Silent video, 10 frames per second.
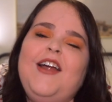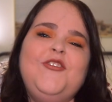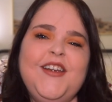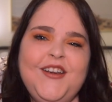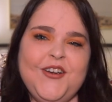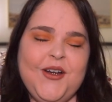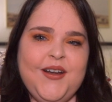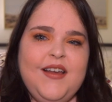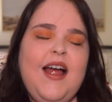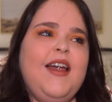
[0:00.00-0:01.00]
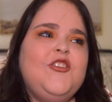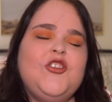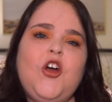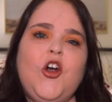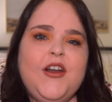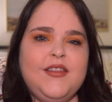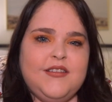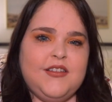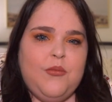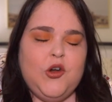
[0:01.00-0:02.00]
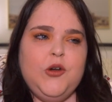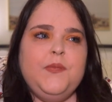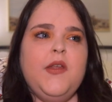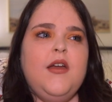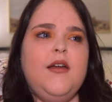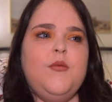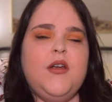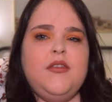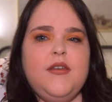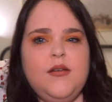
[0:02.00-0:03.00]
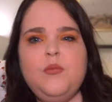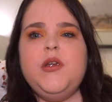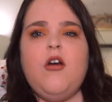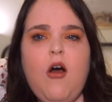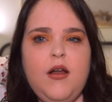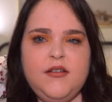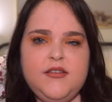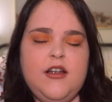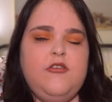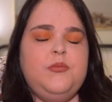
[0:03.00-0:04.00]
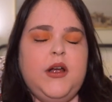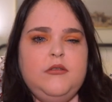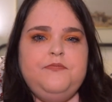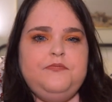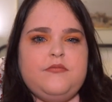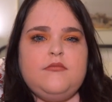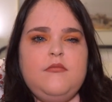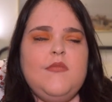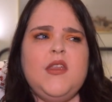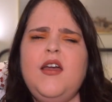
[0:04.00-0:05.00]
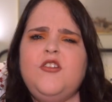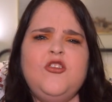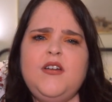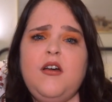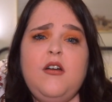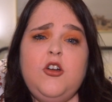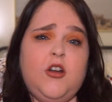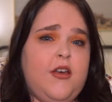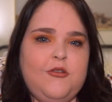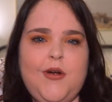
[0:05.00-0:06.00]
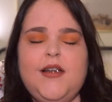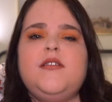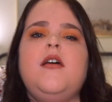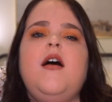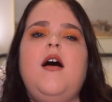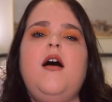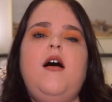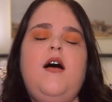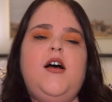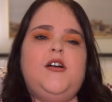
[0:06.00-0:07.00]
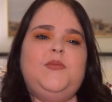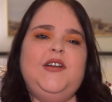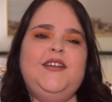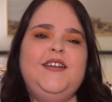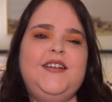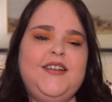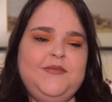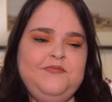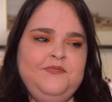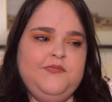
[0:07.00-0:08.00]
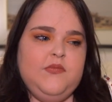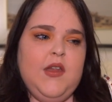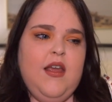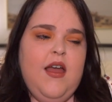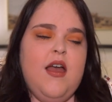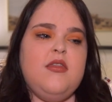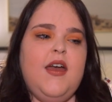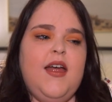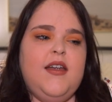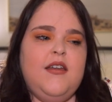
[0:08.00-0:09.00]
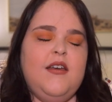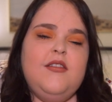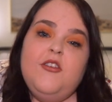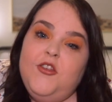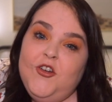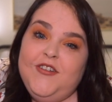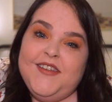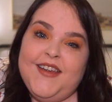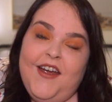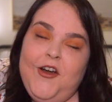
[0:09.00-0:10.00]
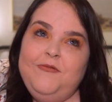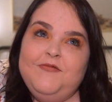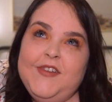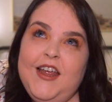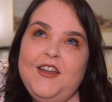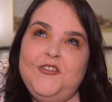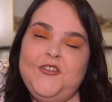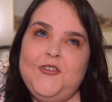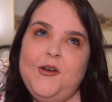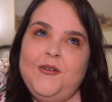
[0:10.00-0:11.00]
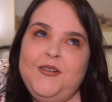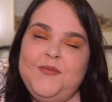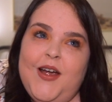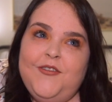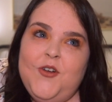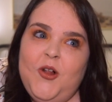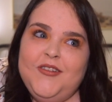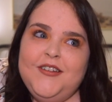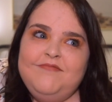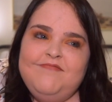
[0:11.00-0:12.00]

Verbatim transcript: I drink good. It's just hard in the summer with it being hot and stuff, but I drink good otherwise. Um, and then the third scare is totally my fault.